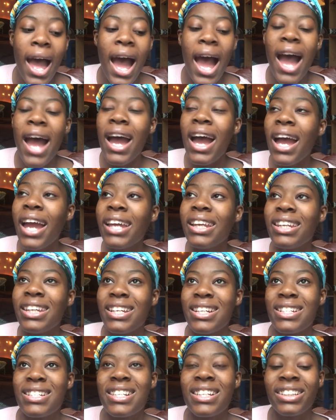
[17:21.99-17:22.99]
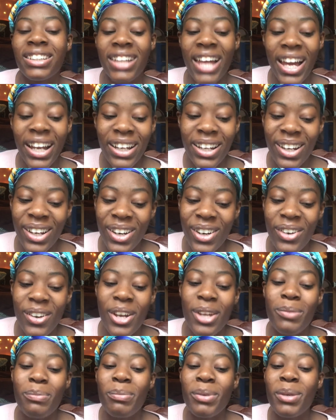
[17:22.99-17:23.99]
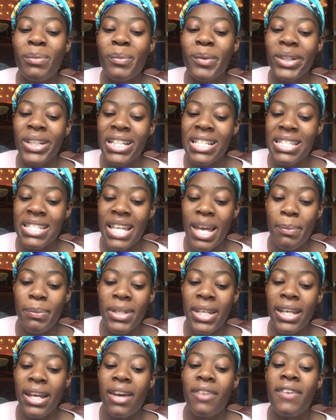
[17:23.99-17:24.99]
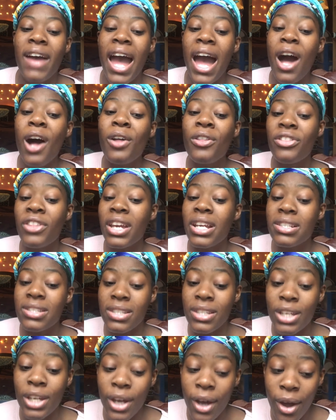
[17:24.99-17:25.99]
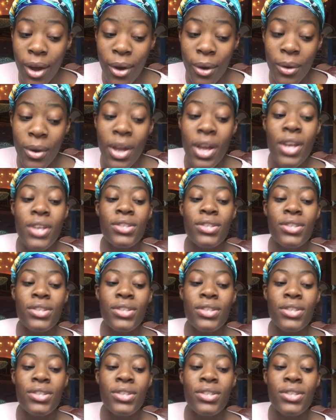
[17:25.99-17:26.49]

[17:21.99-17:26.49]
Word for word: I need to let go and be more accepting of how things go